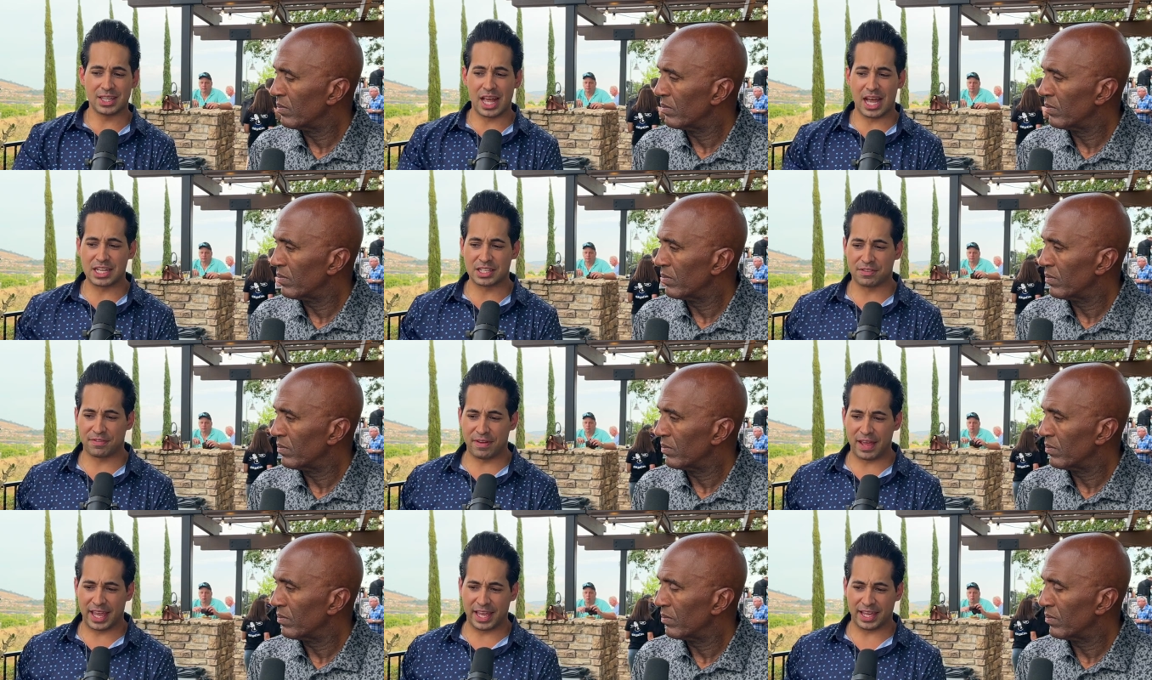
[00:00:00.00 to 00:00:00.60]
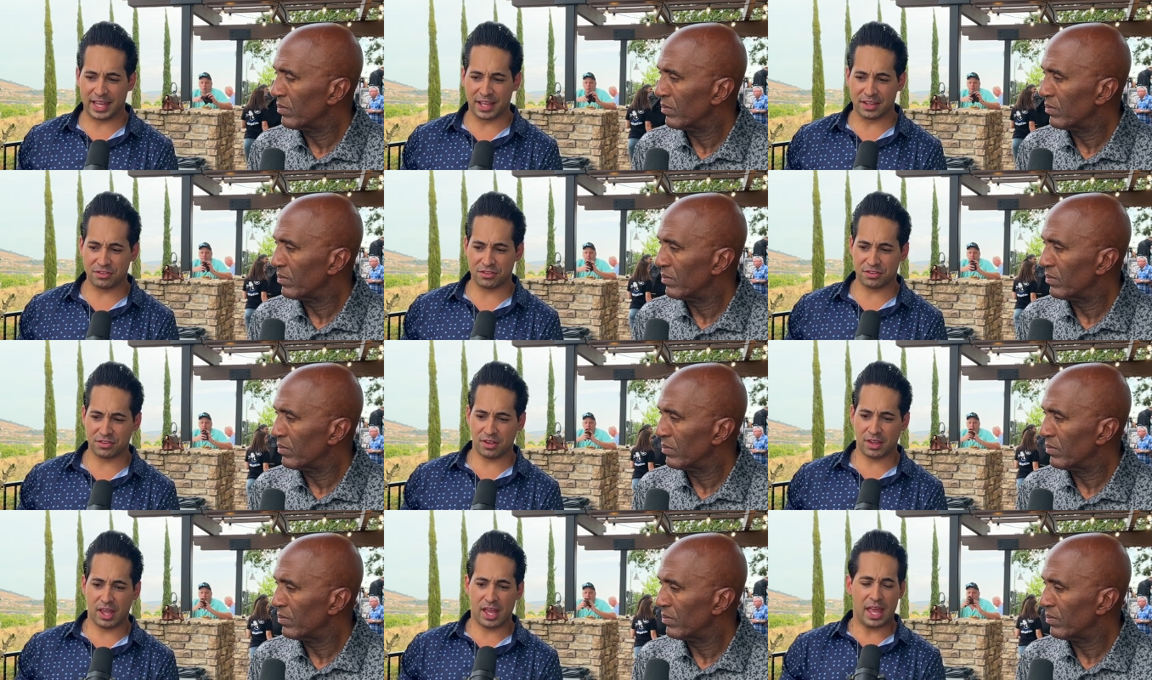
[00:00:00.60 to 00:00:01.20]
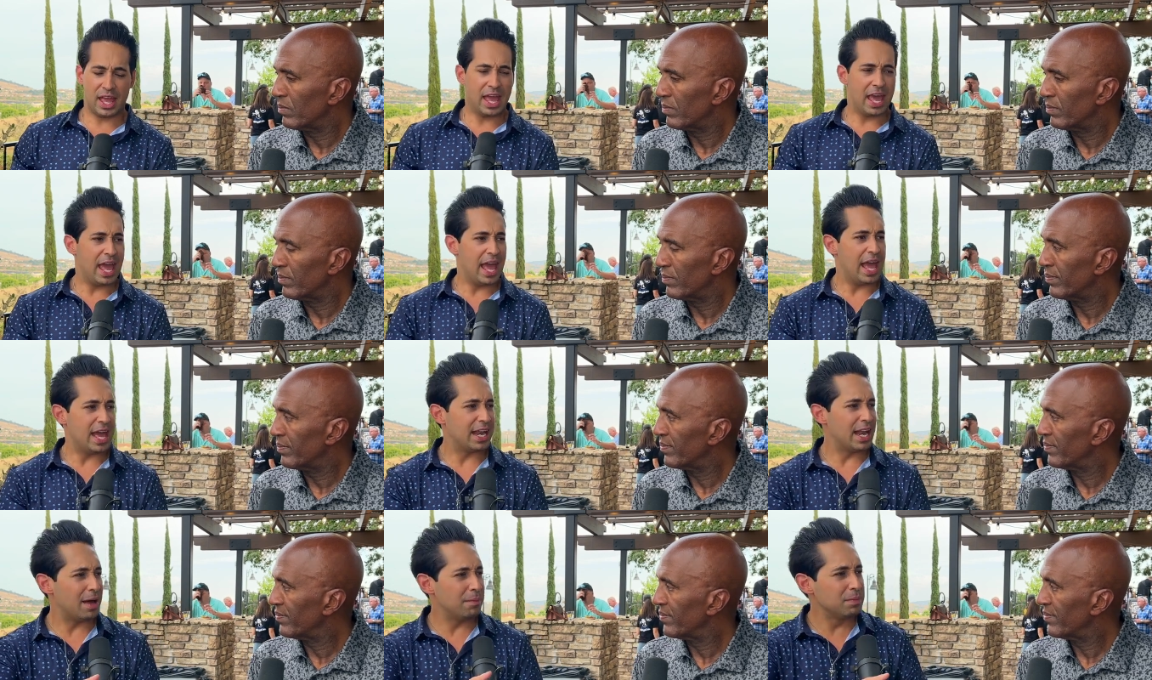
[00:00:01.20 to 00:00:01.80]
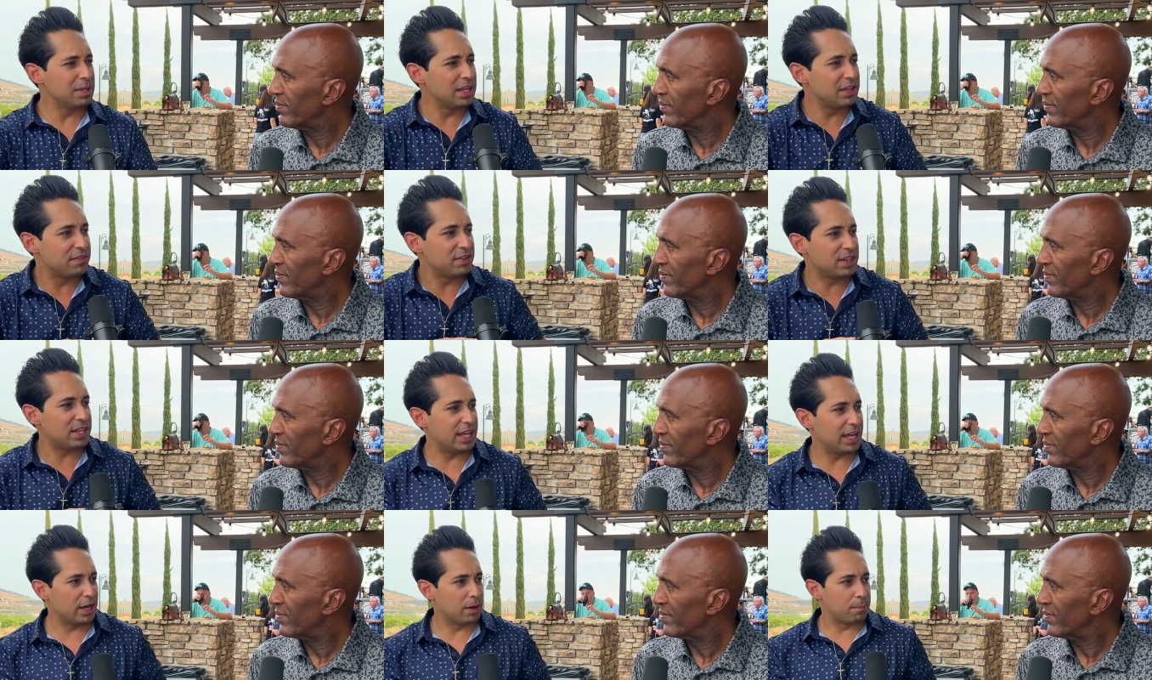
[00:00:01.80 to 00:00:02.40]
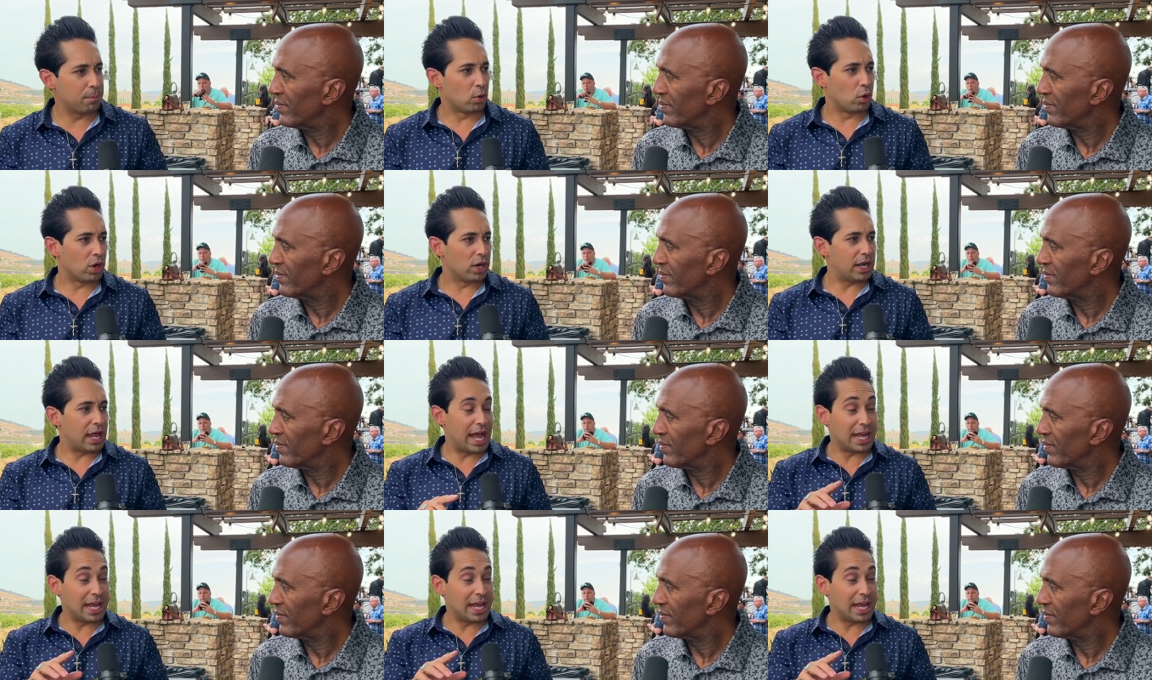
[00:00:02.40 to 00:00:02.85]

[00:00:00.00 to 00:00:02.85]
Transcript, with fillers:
Speaker 1: Las Vegas, and I'm leaving the airport.